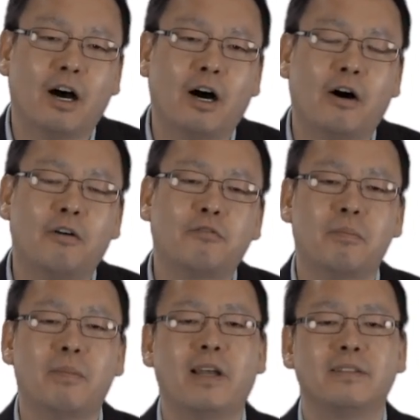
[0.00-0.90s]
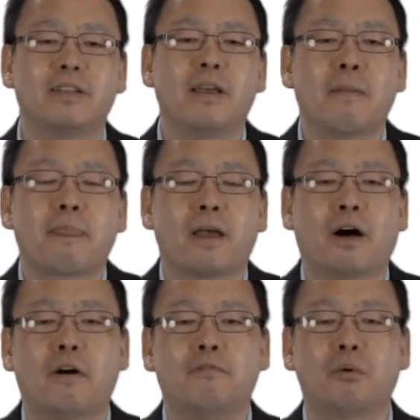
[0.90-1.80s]
for men.
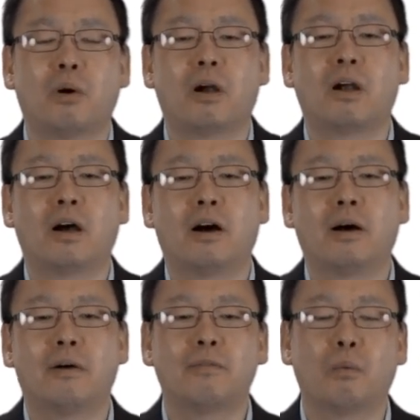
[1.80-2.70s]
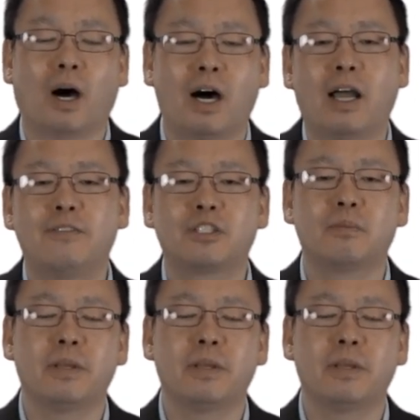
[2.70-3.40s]
For wives to